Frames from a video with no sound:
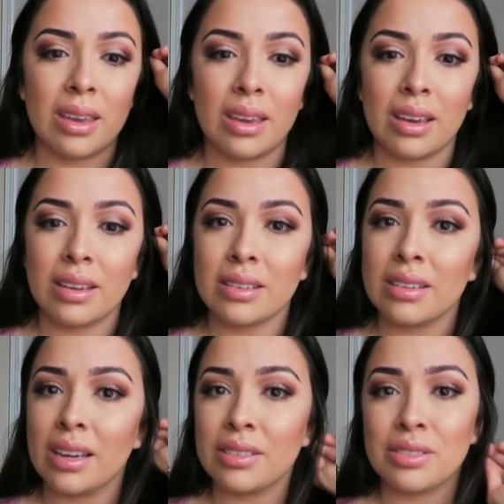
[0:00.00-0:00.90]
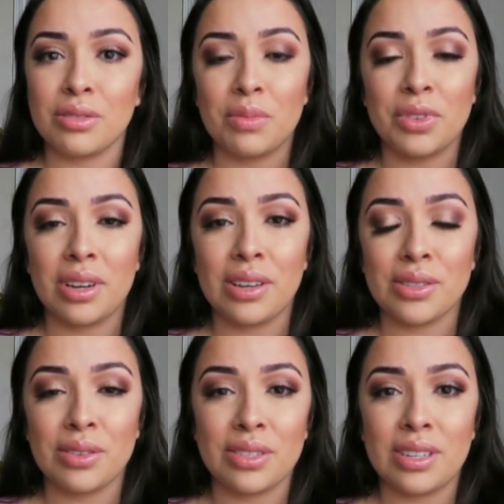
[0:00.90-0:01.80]
And I just hope you guys
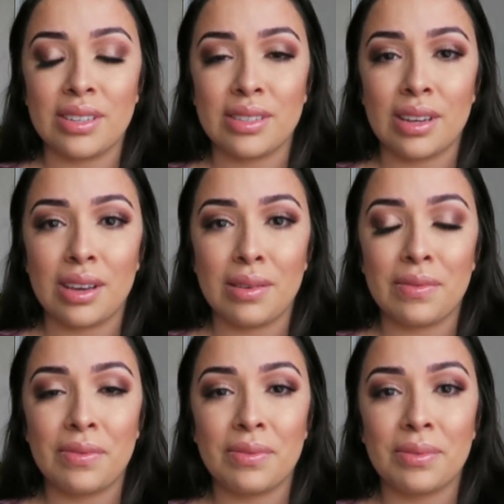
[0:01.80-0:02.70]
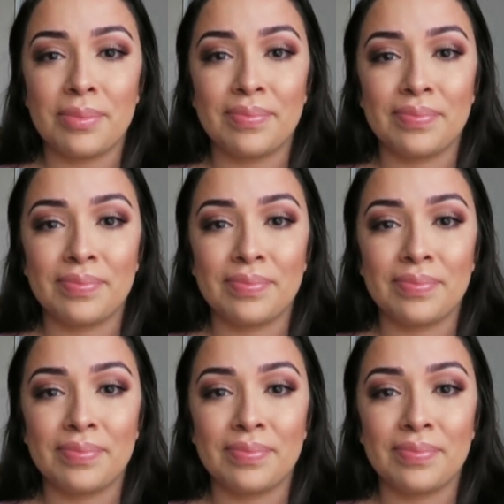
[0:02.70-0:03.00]
all stay safe.